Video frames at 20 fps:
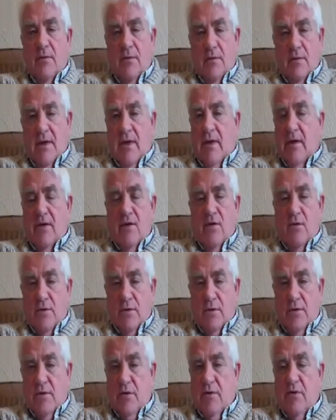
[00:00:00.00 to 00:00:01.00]
said I don't want
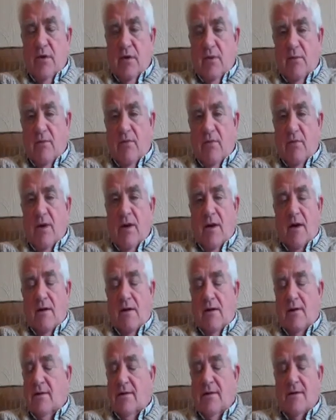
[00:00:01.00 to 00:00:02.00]
to do it, but all
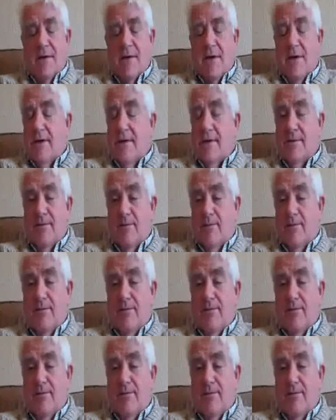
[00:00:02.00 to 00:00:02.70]
I can say is,